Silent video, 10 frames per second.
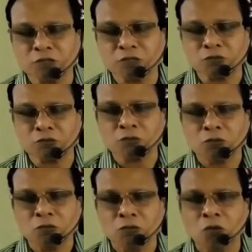into
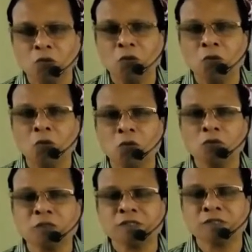
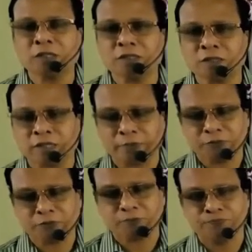all the cell
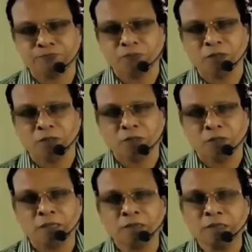types,
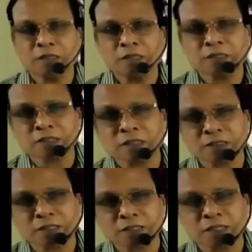and these
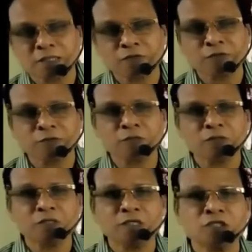cells are derived from the
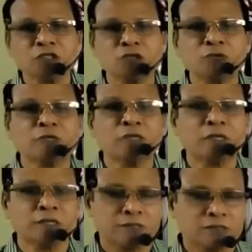three
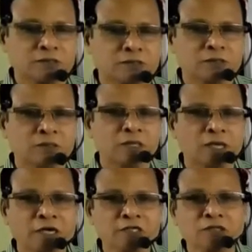germinal layers:
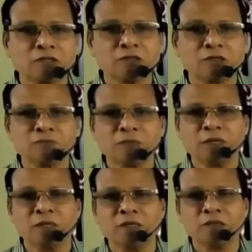ectoderm,
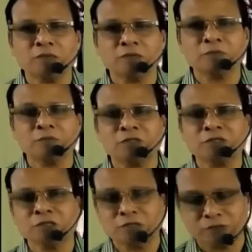endoderm, and
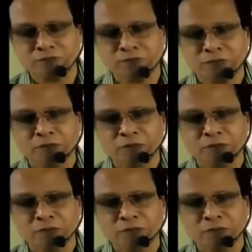mesoderm.